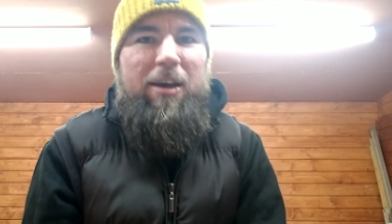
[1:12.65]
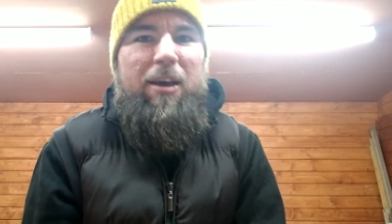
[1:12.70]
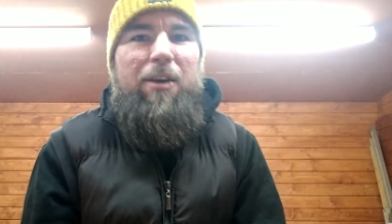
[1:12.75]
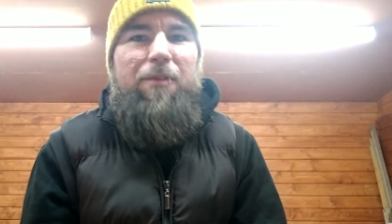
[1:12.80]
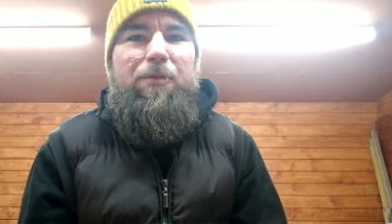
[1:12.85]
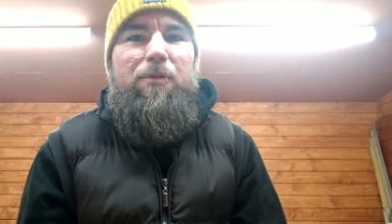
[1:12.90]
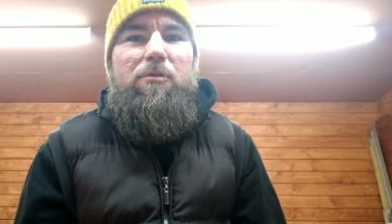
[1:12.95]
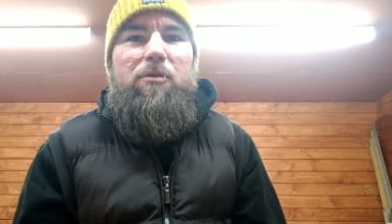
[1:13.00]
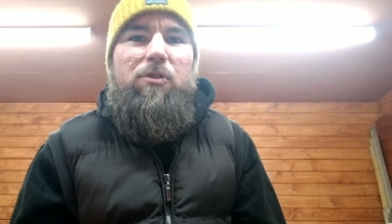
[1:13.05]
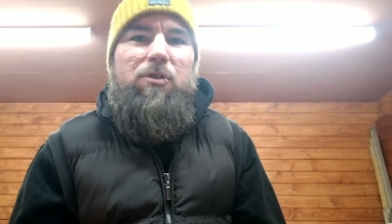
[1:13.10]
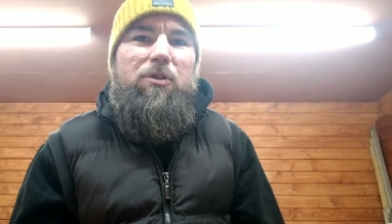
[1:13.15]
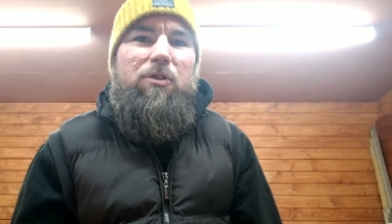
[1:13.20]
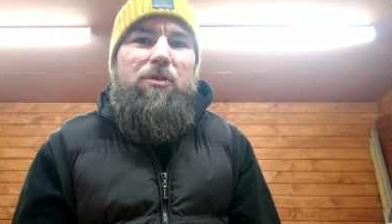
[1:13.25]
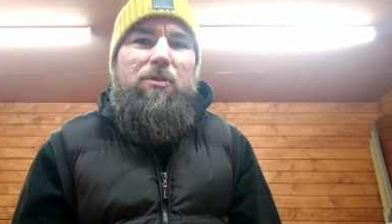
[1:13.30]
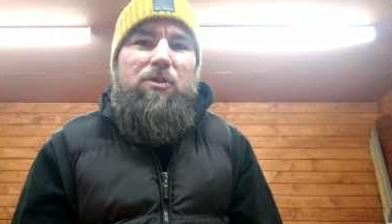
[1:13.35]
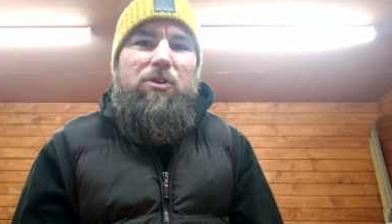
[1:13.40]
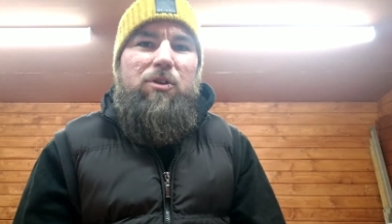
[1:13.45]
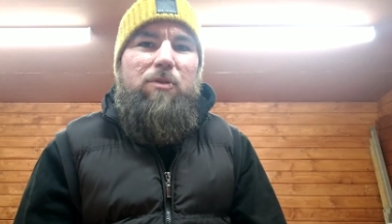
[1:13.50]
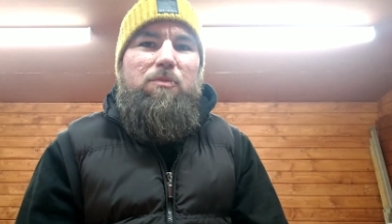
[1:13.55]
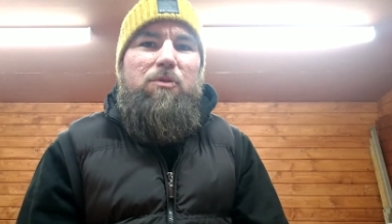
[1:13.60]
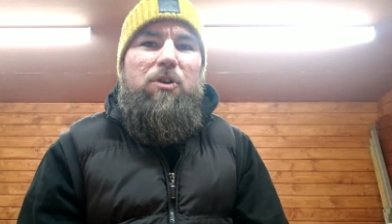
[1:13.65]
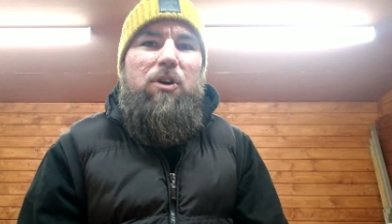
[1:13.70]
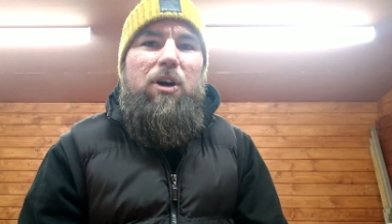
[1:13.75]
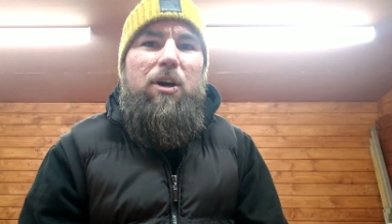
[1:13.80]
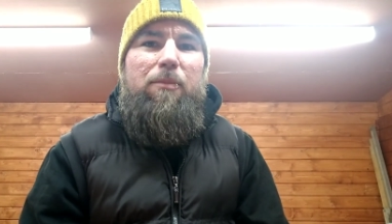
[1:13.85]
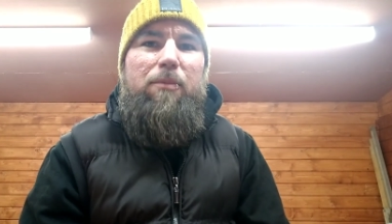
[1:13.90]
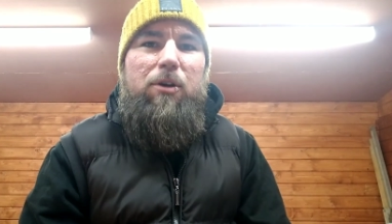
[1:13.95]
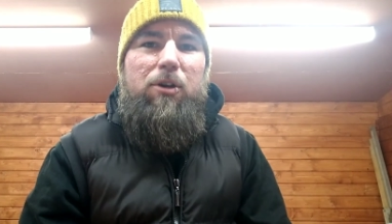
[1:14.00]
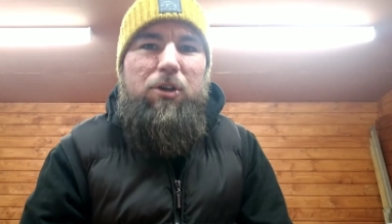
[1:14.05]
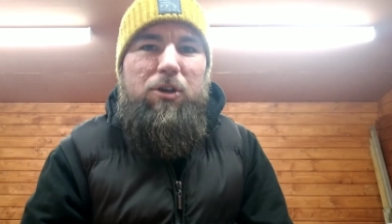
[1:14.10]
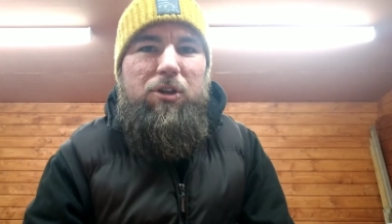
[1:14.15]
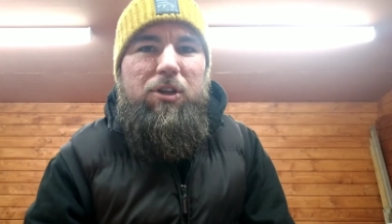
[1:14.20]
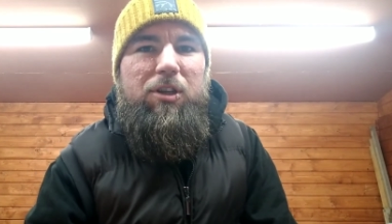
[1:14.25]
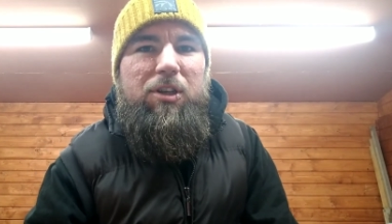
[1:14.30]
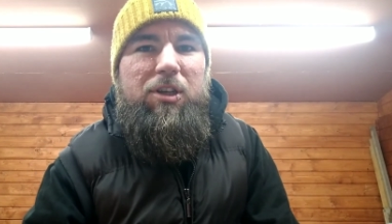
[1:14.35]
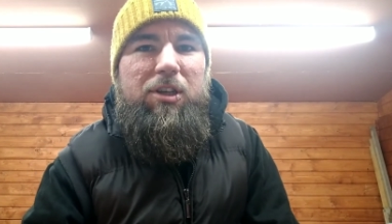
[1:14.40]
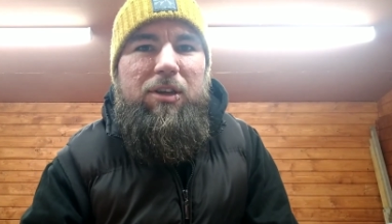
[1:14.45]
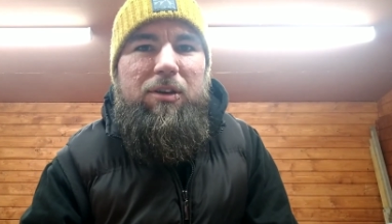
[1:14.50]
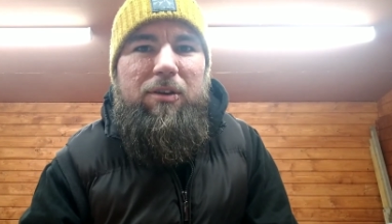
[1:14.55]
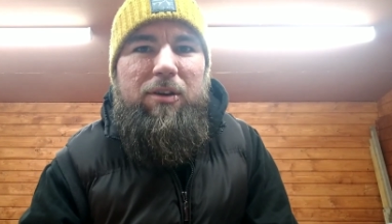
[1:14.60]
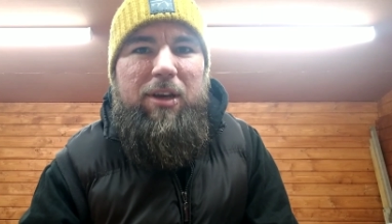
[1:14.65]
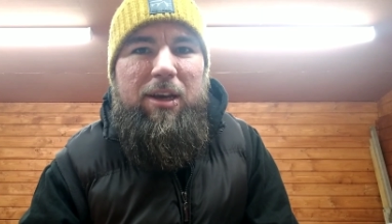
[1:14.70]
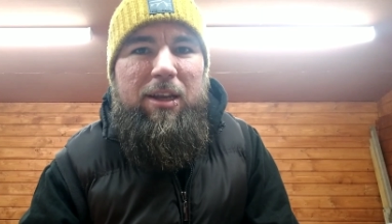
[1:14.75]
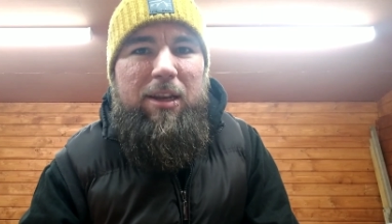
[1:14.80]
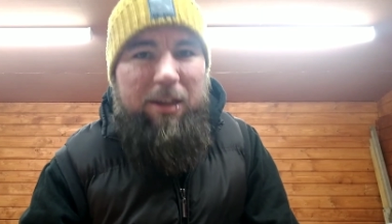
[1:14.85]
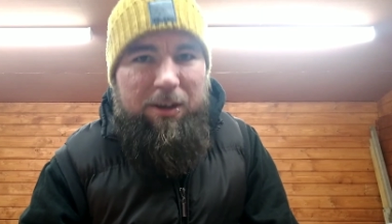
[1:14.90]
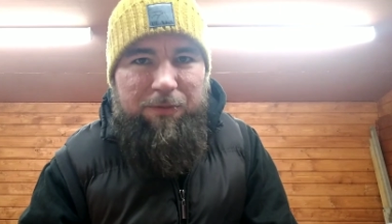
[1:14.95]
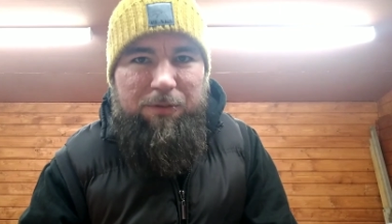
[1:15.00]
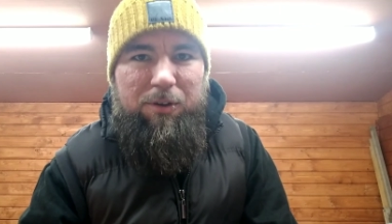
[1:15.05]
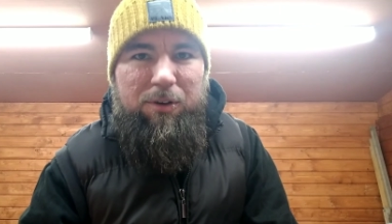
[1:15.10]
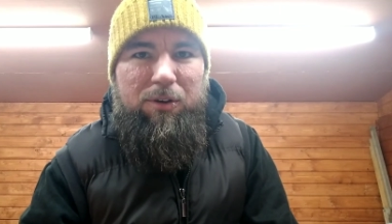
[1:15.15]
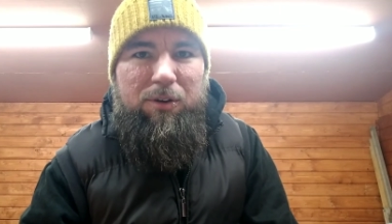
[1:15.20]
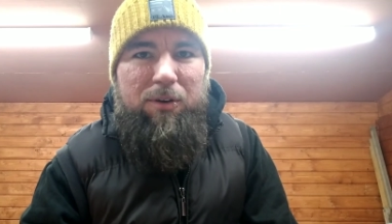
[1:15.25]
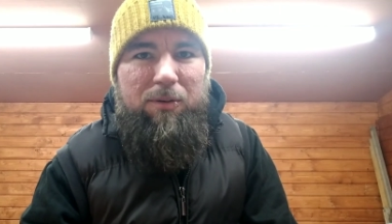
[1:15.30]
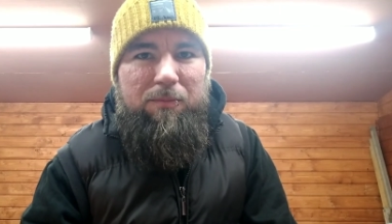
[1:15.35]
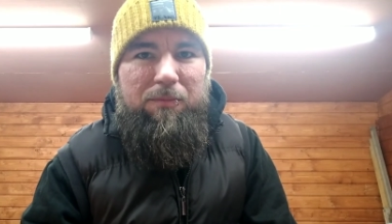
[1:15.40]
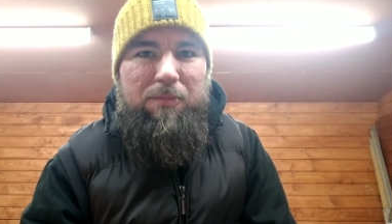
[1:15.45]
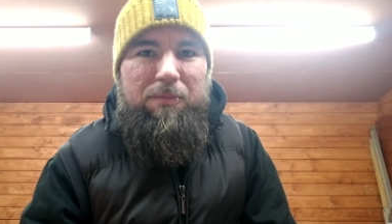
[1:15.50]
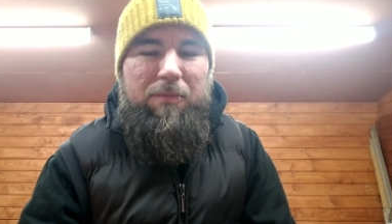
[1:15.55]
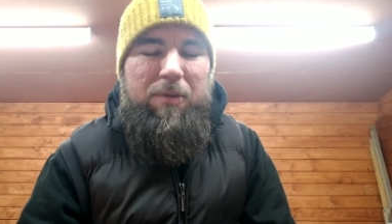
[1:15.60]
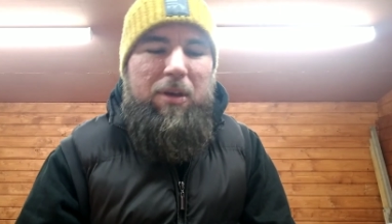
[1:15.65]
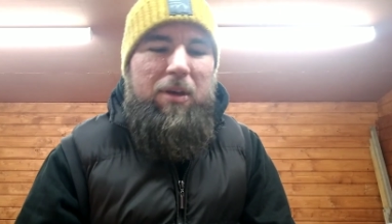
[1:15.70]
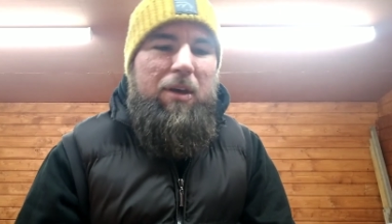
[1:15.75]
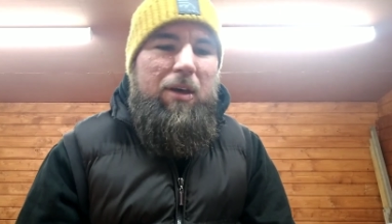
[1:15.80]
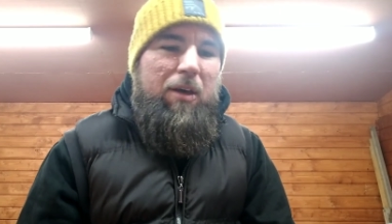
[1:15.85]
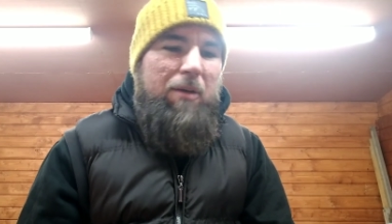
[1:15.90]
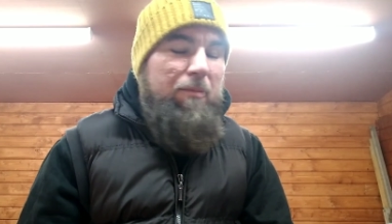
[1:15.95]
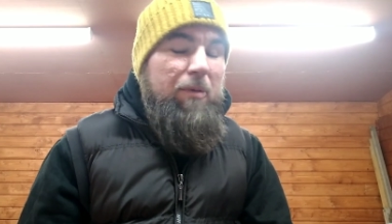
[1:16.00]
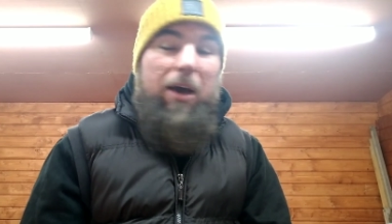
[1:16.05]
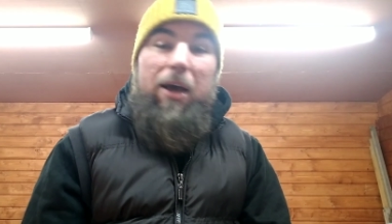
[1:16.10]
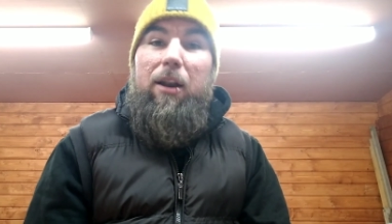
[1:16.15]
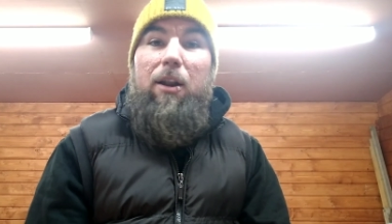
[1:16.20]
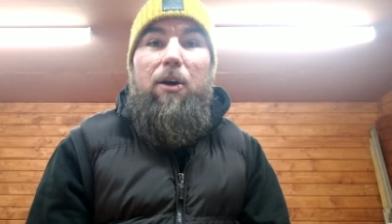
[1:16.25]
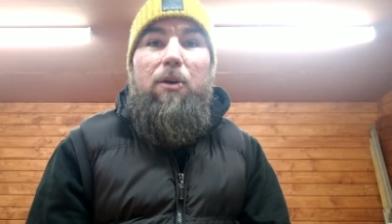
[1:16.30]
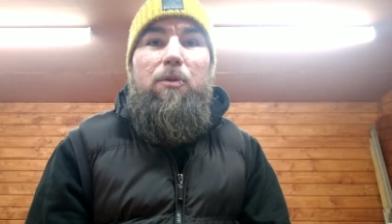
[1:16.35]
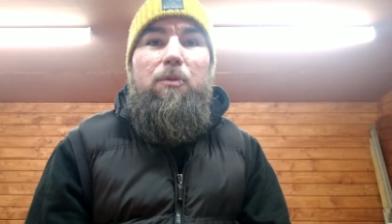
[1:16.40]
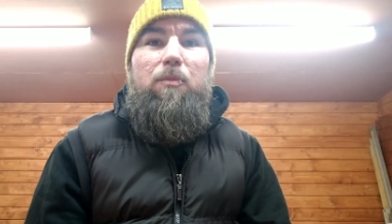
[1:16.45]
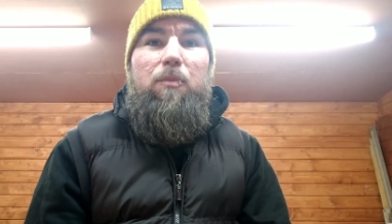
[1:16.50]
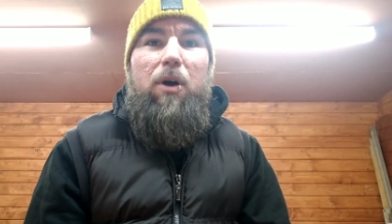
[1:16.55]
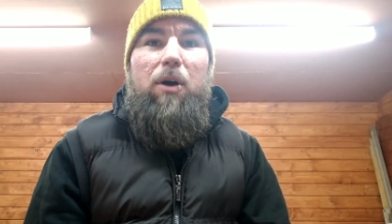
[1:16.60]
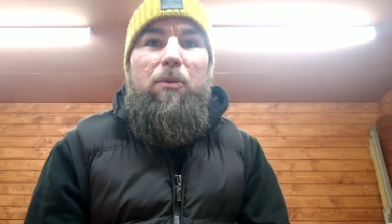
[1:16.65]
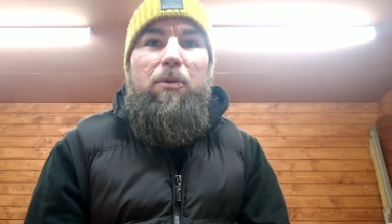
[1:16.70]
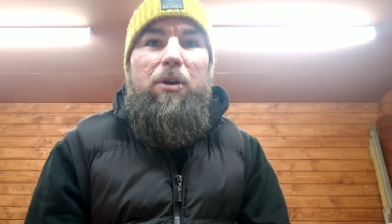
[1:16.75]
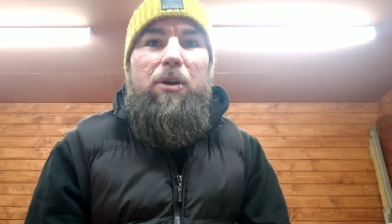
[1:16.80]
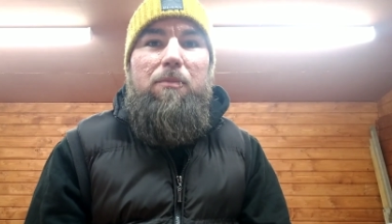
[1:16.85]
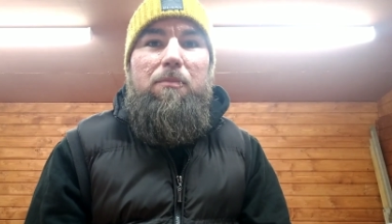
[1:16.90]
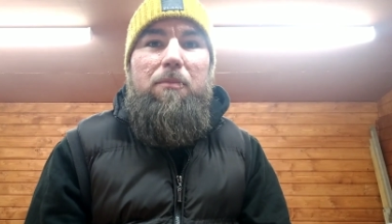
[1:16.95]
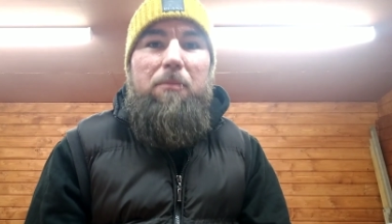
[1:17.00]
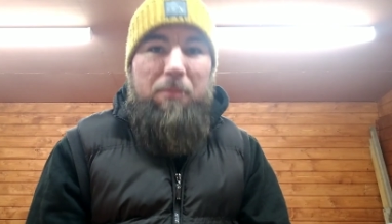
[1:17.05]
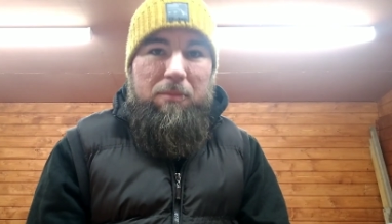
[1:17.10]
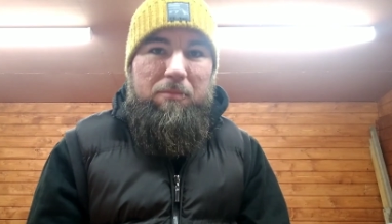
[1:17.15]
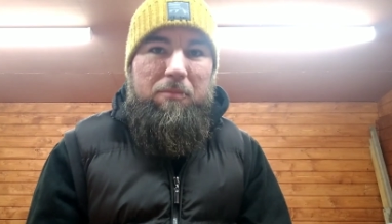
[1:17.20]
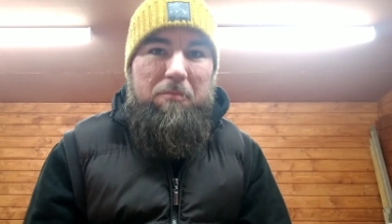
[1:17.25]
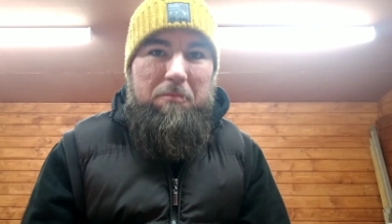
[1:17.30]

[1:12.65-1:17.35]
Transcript: If you're a subscriber, good to see you again. If you're not, hello, welcome.